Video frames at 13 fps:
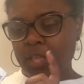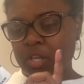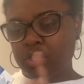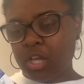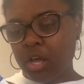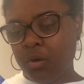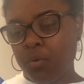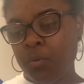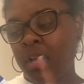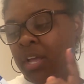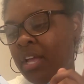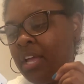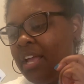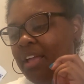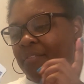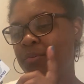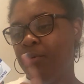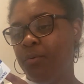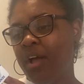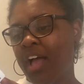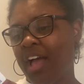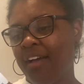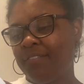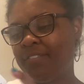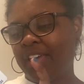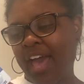So if you
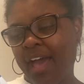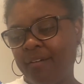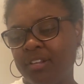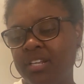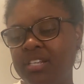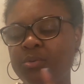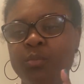have cavities,